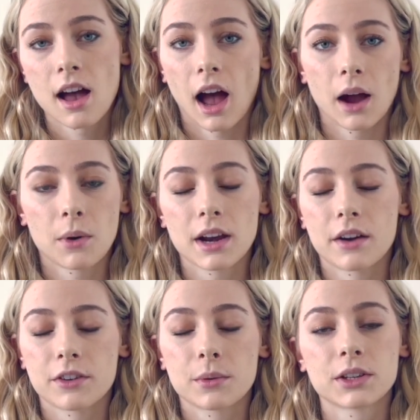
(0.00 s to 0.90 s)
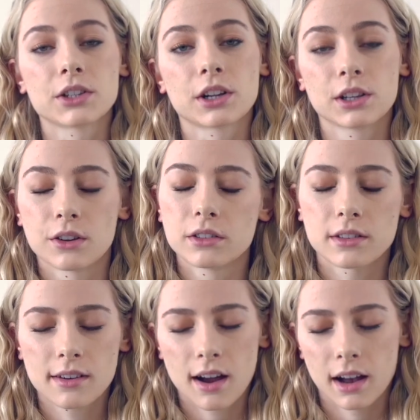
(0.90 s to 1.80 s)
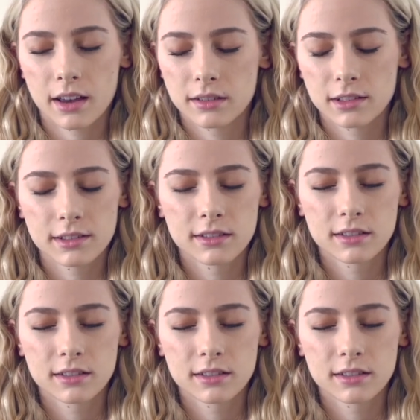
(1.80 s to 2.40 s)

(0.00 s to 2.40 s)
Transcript: I want everyone to close their eyes